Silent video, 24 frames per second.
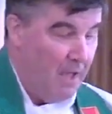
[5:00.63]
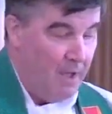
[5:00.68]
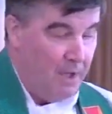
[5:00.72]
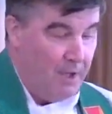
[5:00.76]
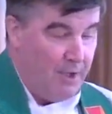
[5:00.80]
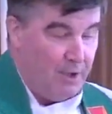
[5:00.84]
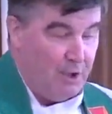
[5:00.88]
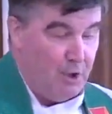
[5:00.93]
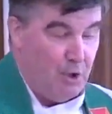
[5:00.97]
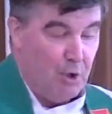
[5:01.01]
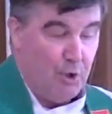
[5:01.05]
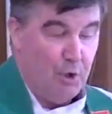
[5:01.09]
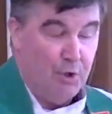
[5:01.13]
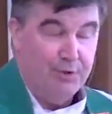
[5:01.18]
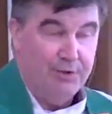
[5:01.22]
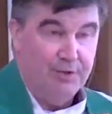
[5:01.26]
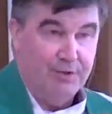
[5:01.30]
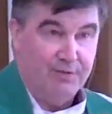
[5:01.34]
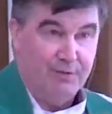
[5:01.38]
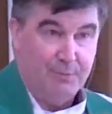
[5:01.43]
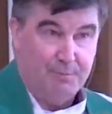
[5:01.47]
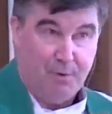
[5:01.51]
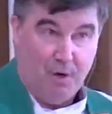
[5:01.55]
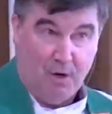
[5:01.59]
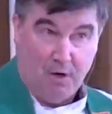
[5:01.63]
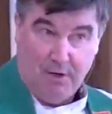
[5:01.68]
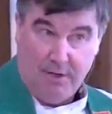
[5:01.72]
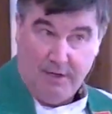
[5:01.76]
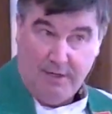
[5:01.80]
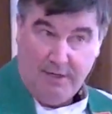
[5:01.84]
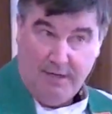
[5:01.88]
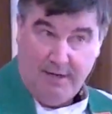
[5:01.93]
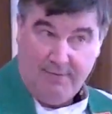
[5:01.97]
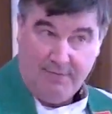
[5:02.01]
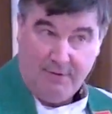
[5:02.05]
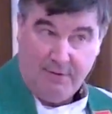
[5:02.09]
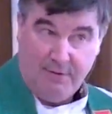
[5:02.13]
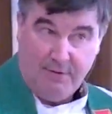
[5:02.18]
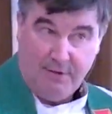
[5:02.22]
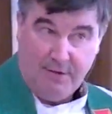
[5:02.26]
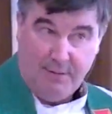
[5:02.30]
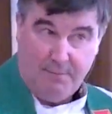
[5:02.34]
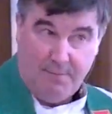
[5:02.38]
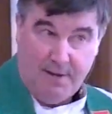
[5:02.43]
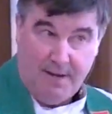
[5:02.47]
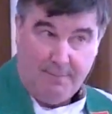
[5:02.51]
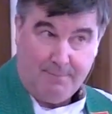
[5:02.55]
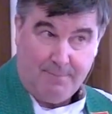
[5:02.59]
You heard there's a party after you
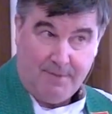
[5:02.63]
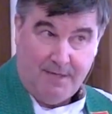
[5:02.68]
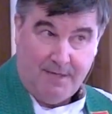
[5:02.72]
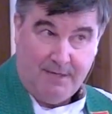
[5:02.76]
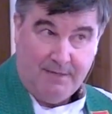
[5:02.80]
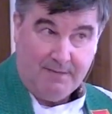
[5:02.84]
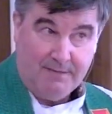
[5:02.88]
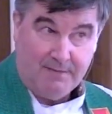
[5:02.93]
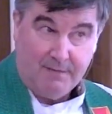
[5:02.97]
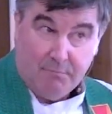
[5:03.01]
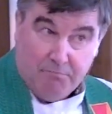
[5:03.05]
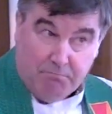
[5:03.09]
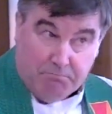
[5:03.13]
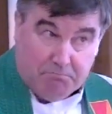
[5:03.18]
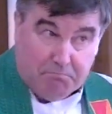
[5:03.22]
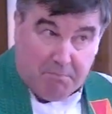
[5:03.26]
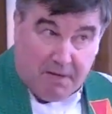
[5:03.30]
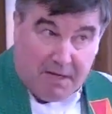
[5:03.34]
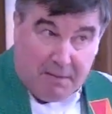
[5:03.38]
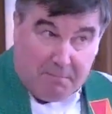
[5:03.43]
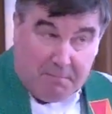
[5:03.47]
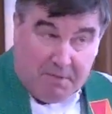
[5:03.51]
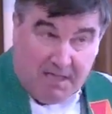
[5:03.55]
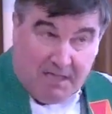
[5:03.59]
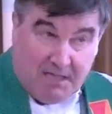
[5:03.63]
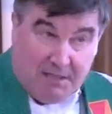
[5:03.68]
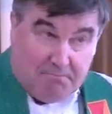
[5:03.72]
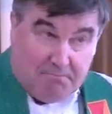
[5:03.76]
get baptized, maybe